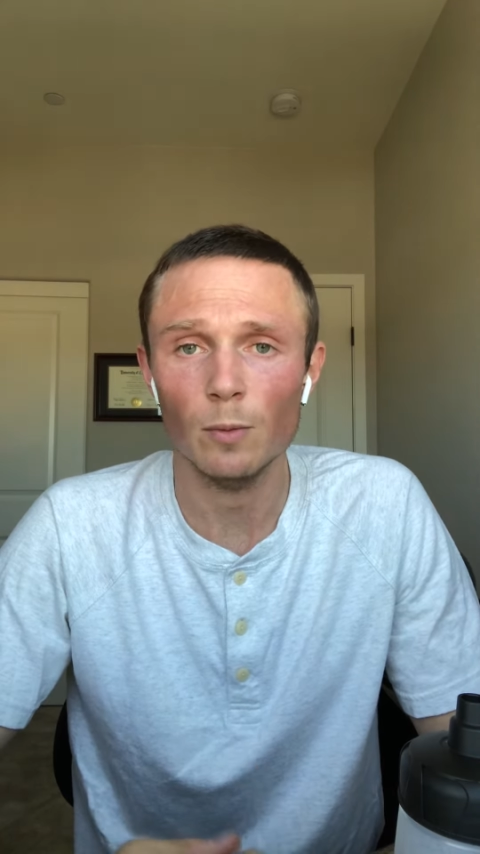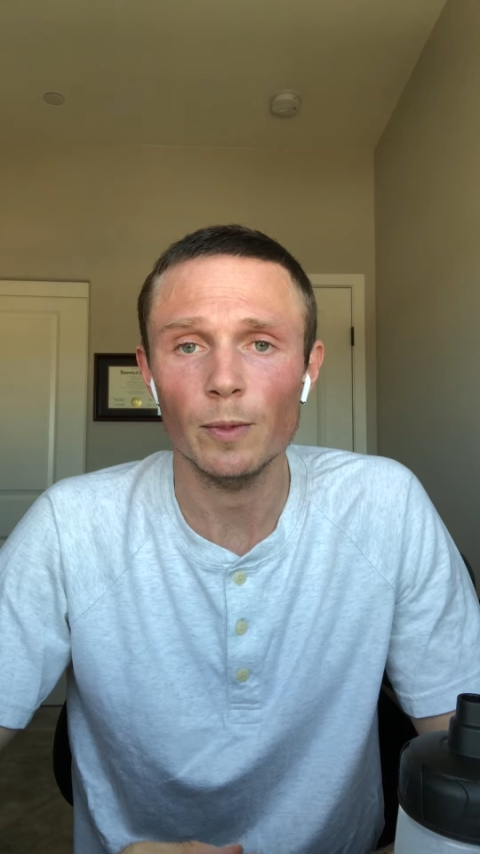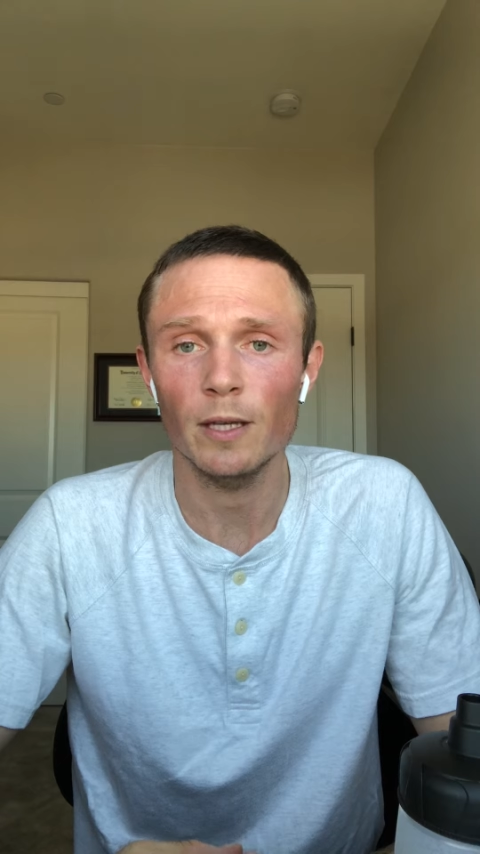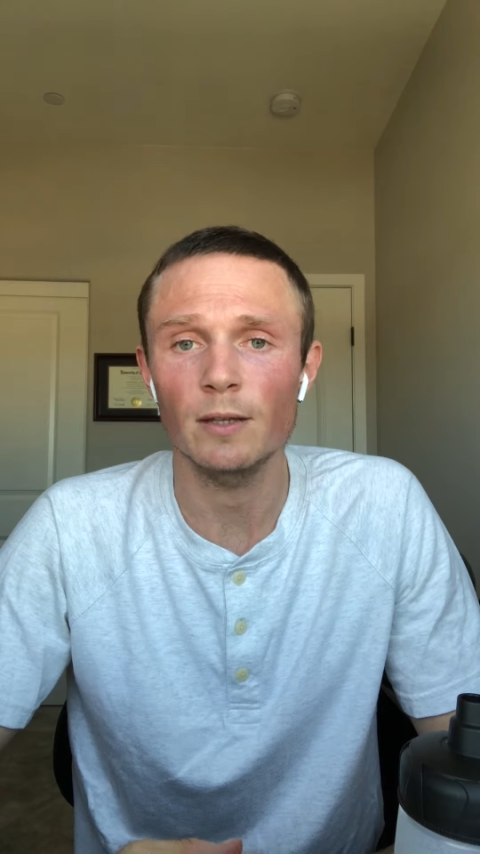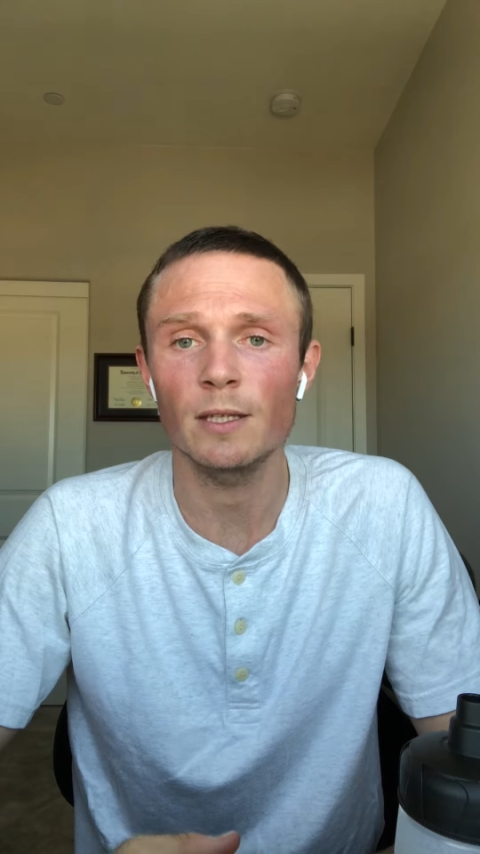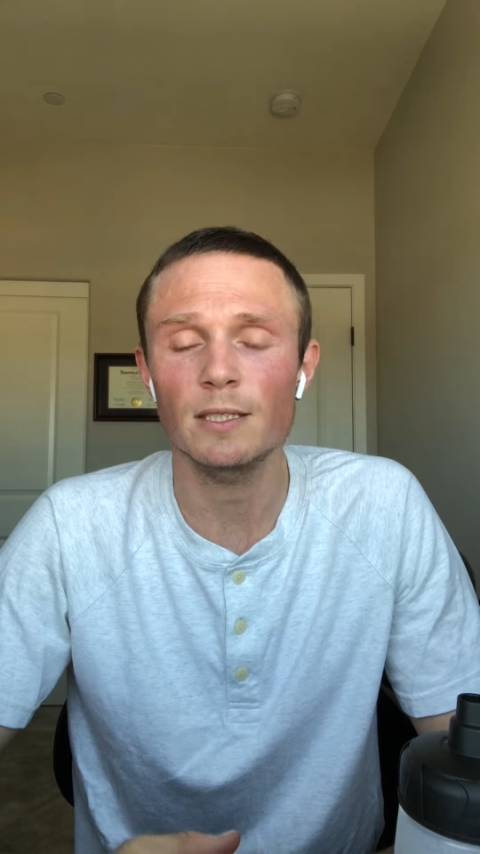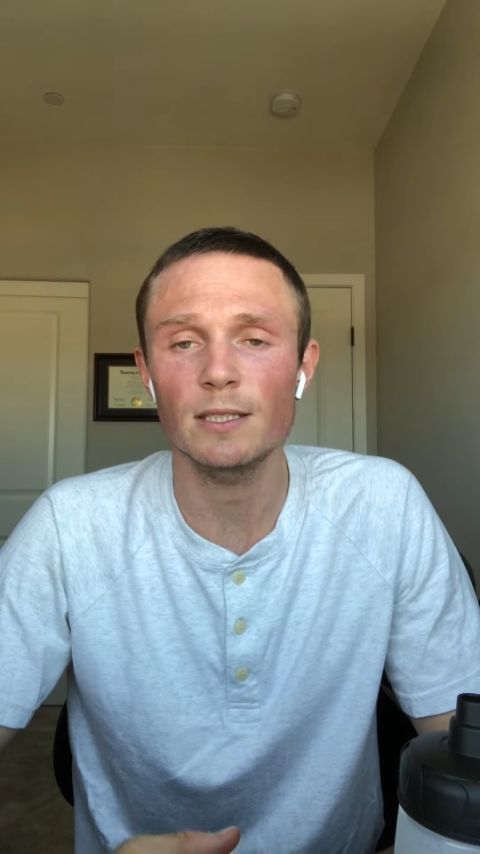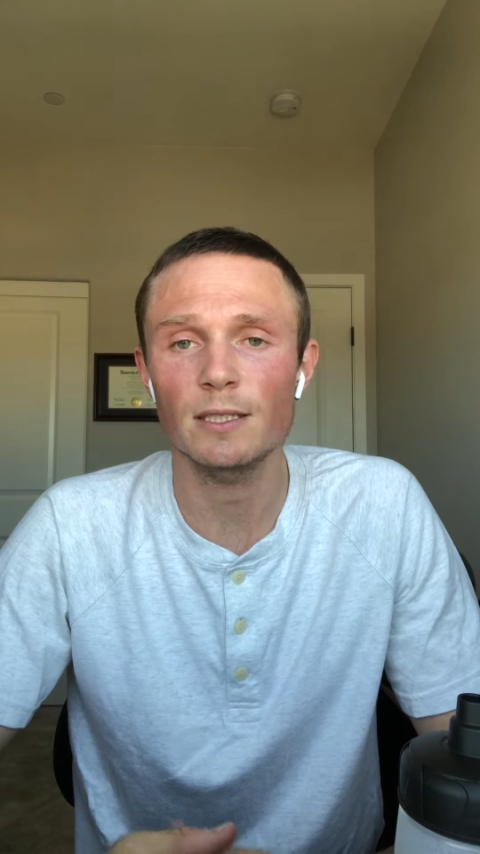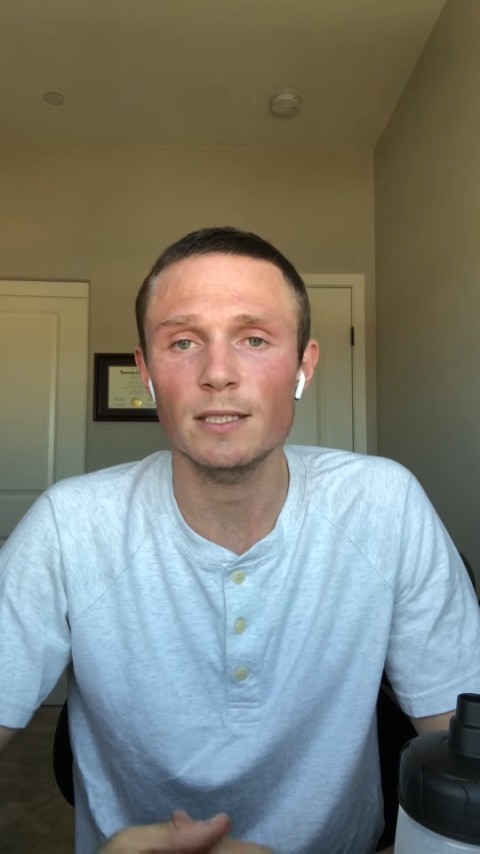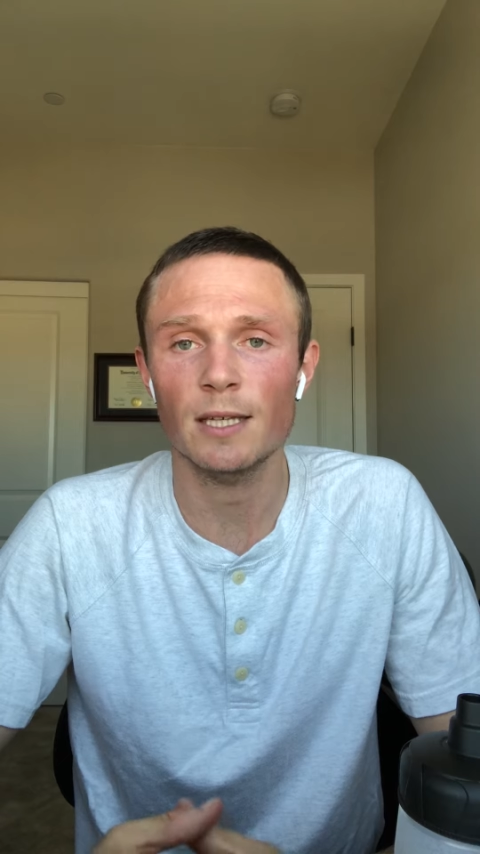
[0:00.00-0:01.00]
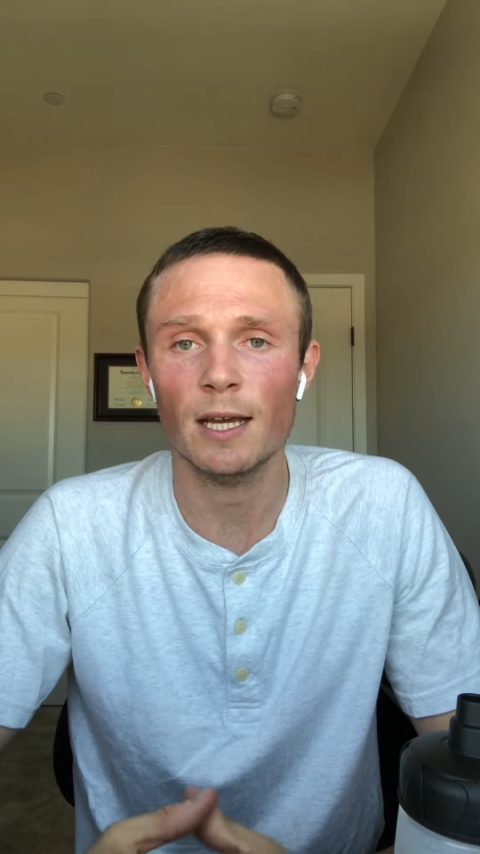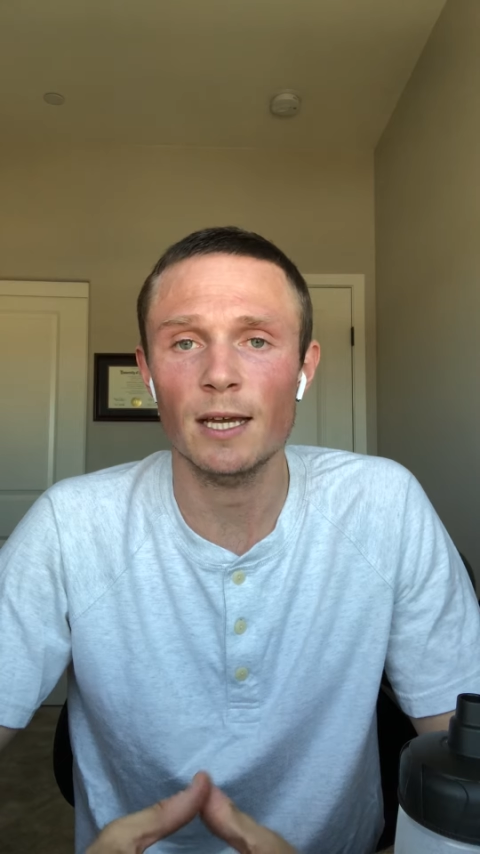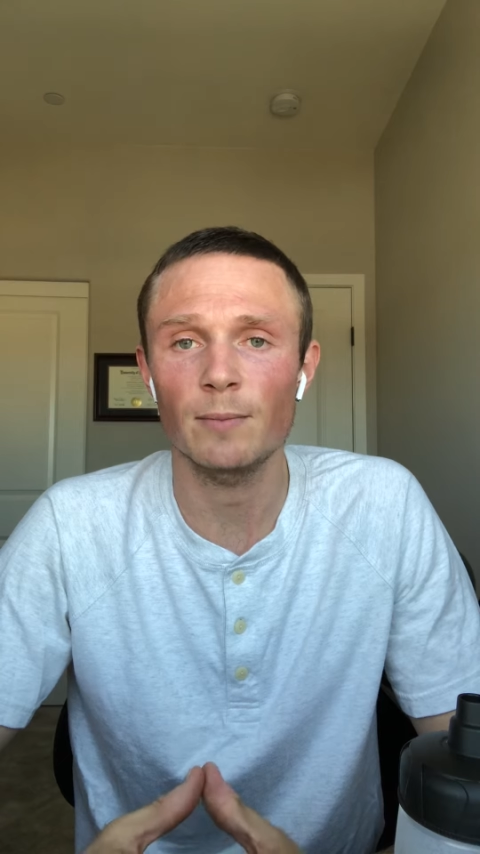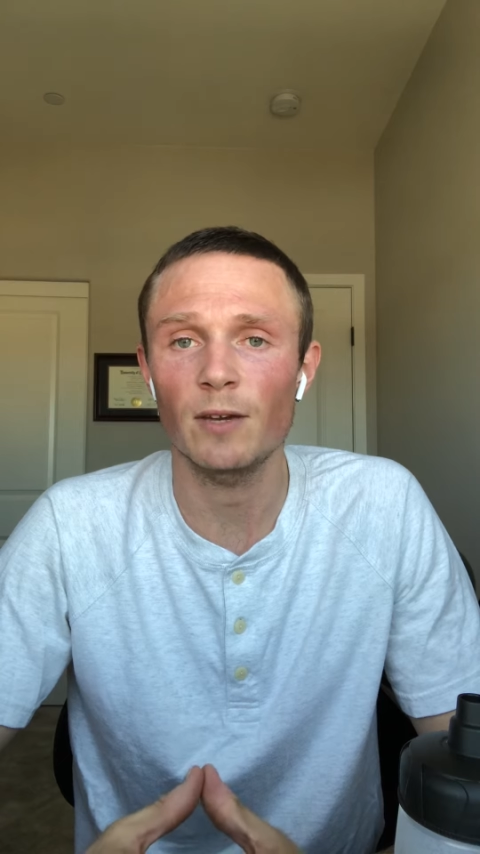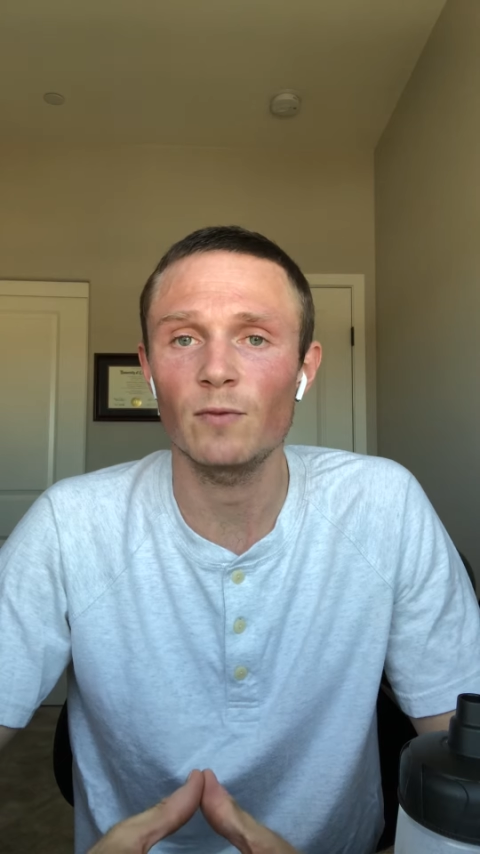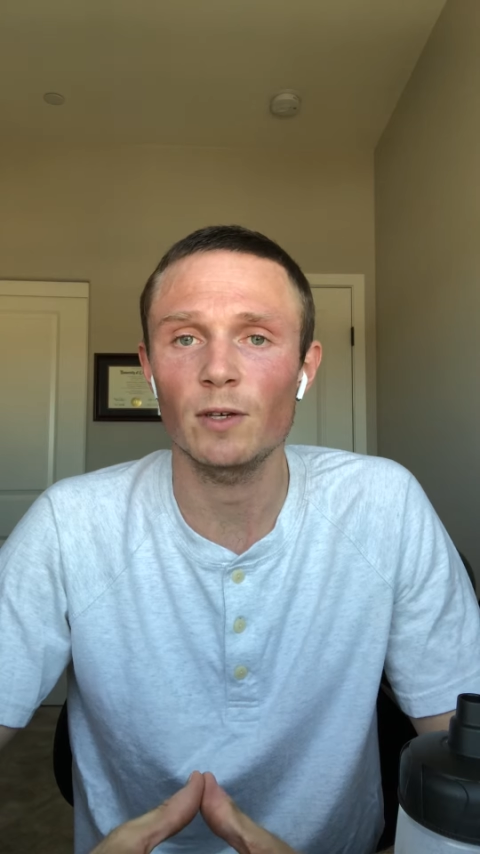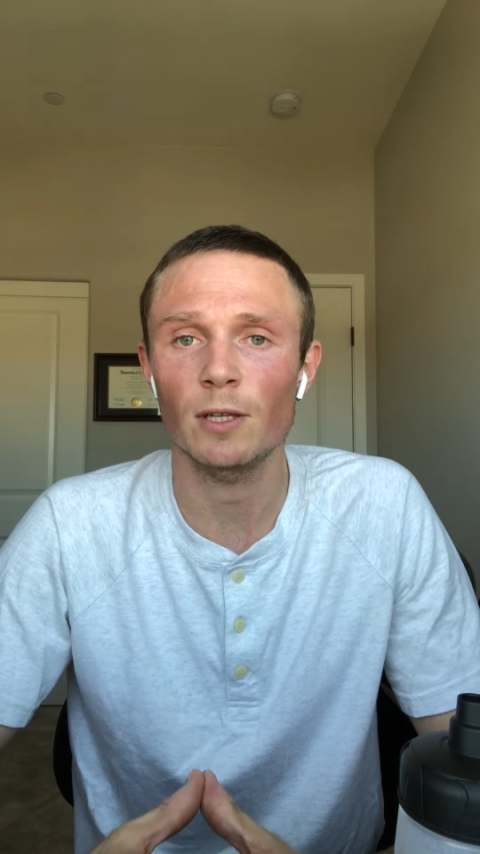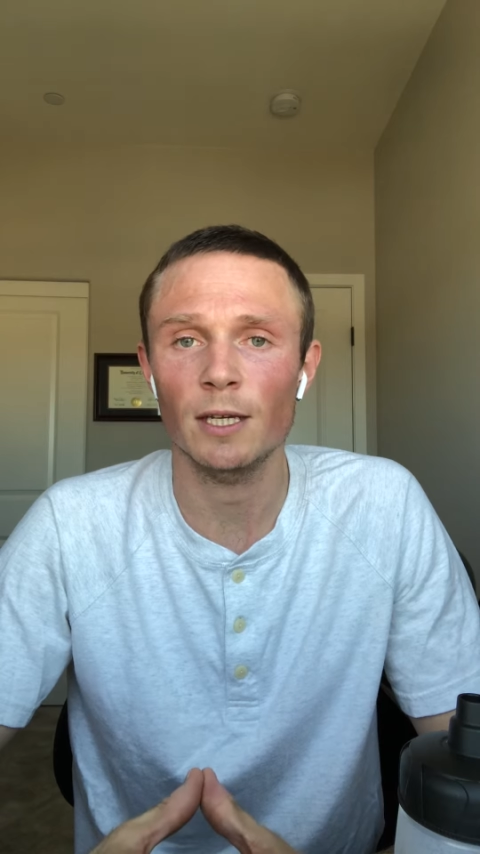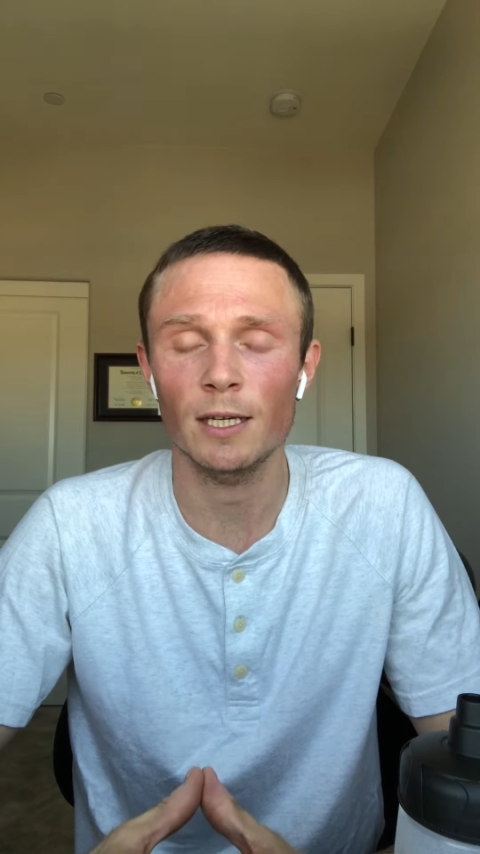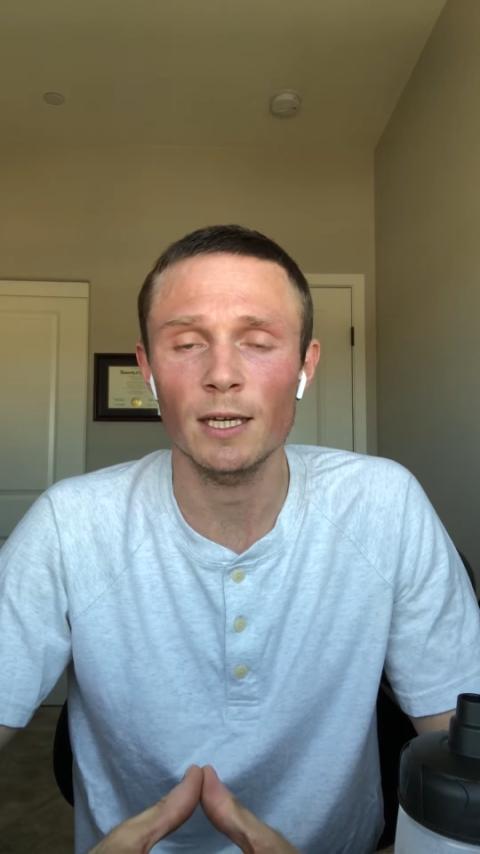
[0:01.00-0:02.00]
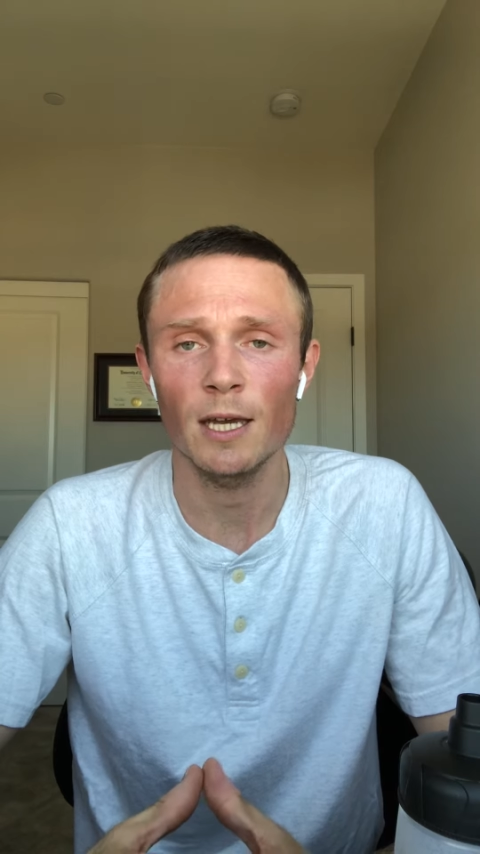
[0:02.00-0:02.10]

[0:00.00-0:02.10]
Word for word: But this is the time I feel like